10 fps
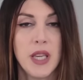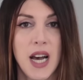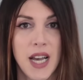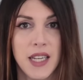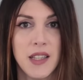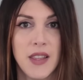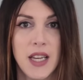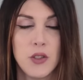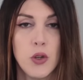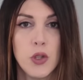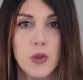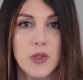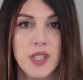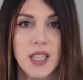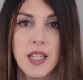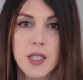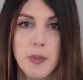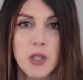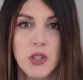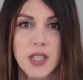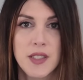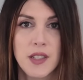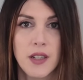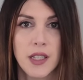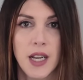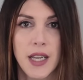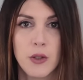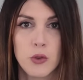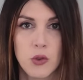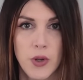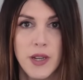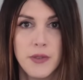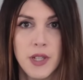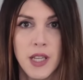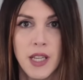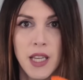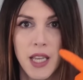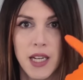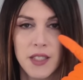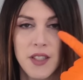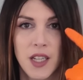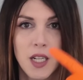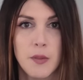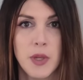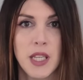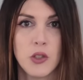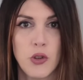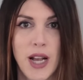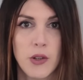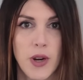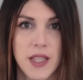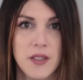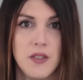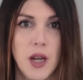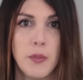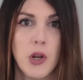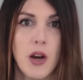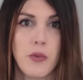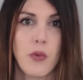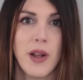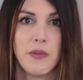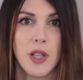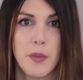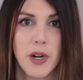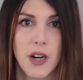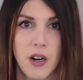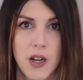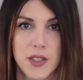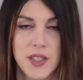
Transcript: behind that 2UZ, especially considering I don't drift and it's not gonna be drag race dumped off rev limiter on